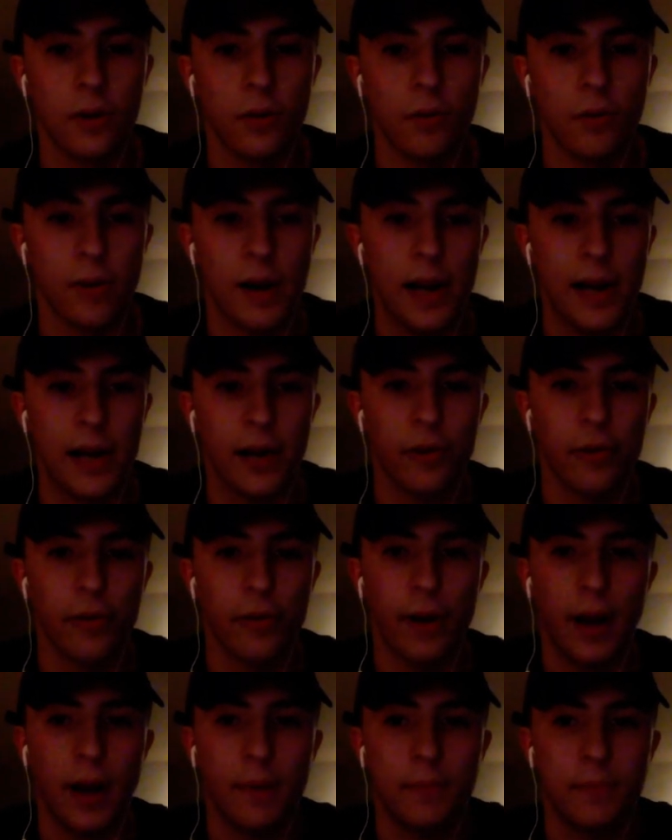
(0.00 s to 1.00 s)
so where I
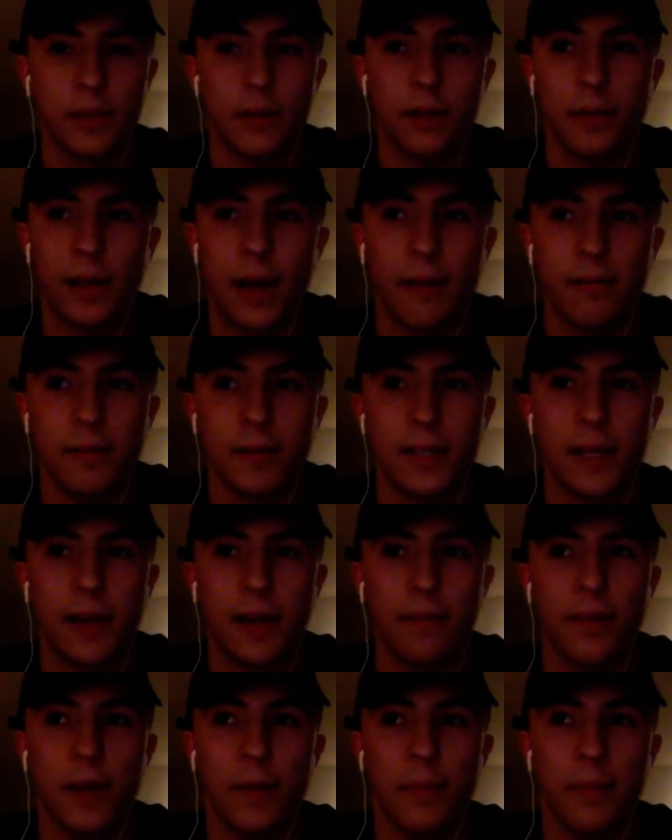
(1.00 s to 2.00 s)
grew up, so that was
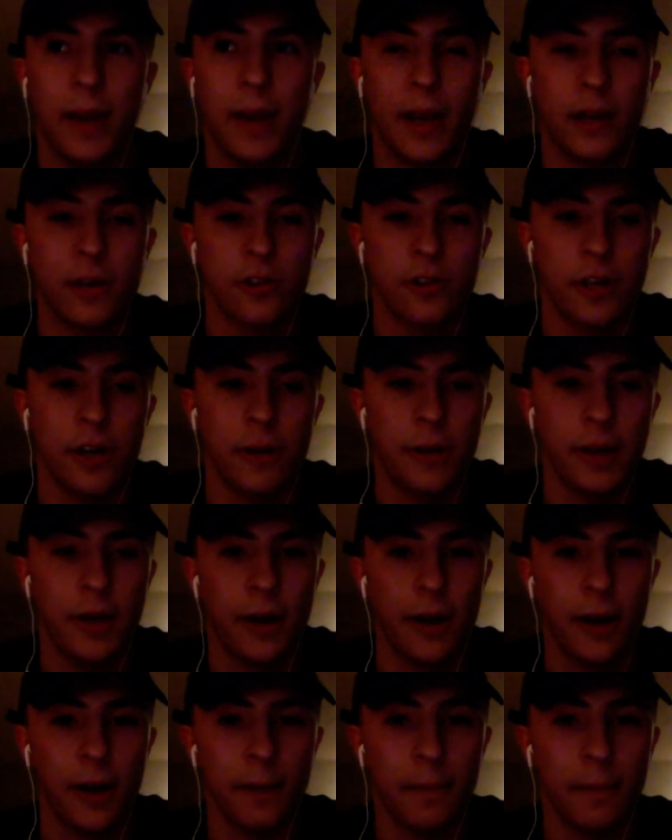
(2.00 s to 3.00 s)
definitely a big
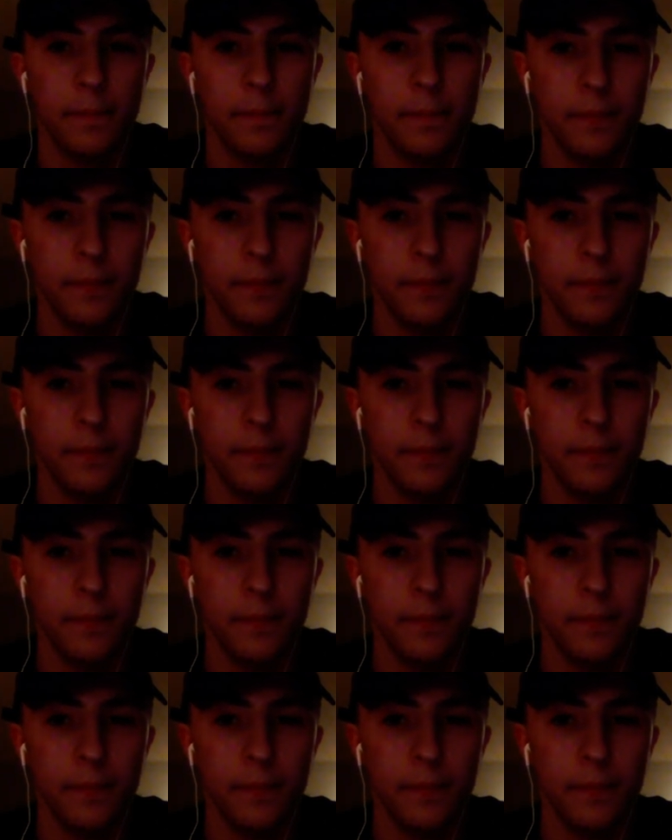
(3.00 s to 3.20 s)
contributor.